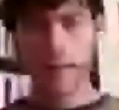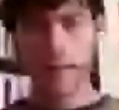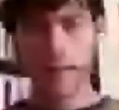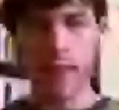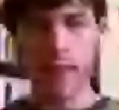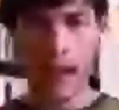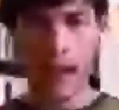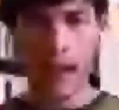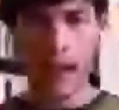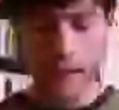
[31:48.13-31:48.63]

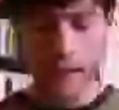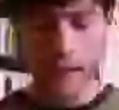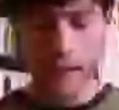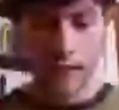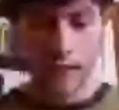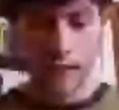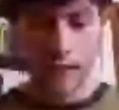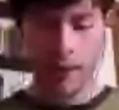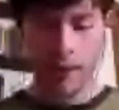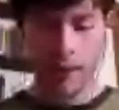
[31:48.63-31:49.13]

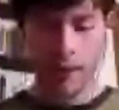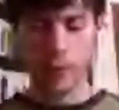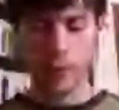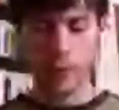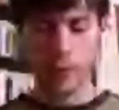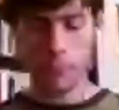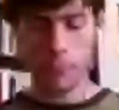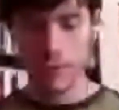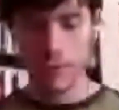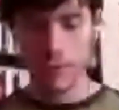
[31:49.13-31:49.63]
as
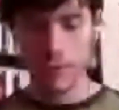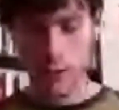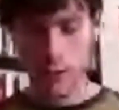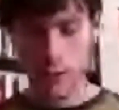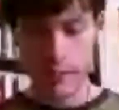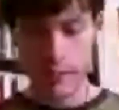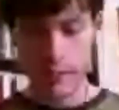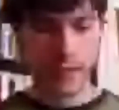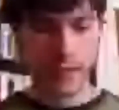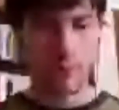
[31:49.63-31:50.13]
with my first
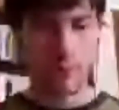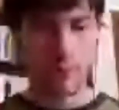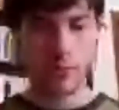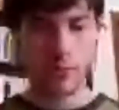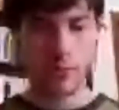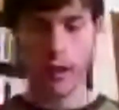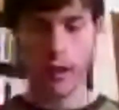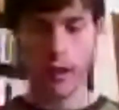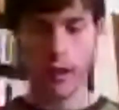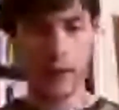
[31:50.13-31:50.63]

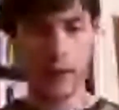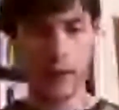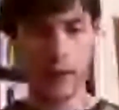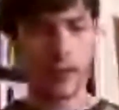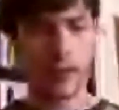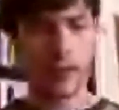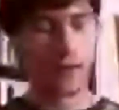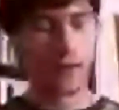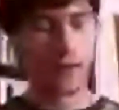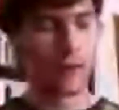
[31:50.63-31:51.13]
example, and
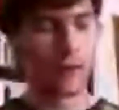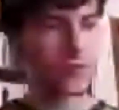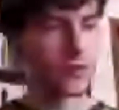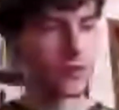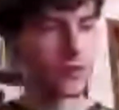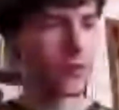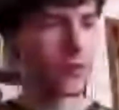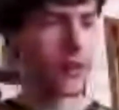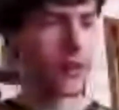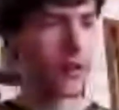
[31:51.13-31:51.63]
with
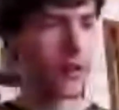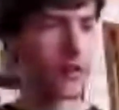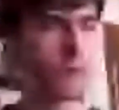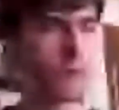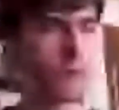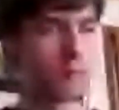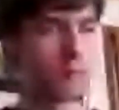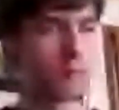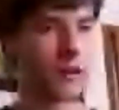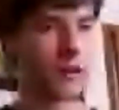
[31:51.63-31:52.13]
also I
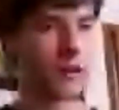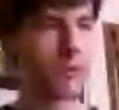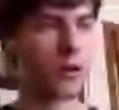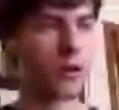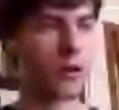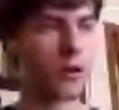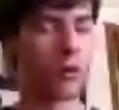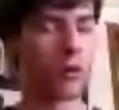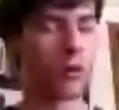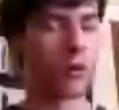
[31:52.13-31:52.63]
brought up
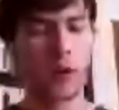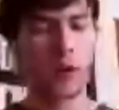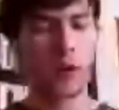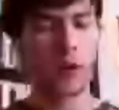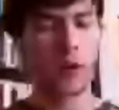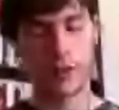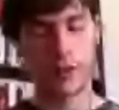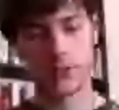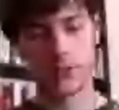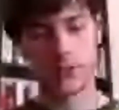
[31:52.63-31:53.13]
Karl
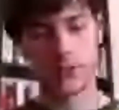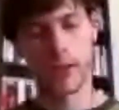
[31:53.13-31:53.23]
Marx,